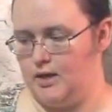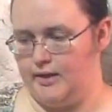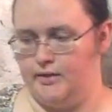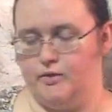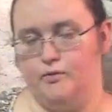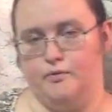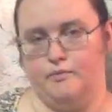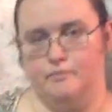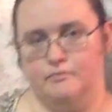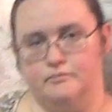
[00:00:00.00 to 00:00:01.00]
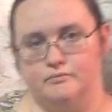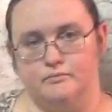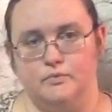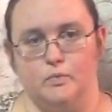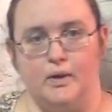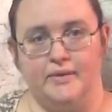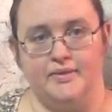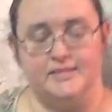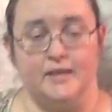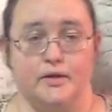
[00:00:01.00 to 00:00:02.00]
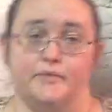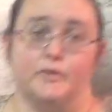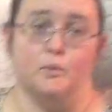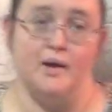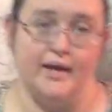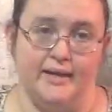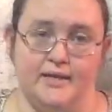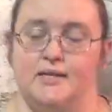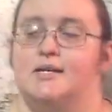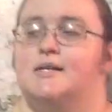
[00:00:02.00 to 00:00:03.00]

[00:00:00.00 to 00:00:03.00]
and you want this out of your way,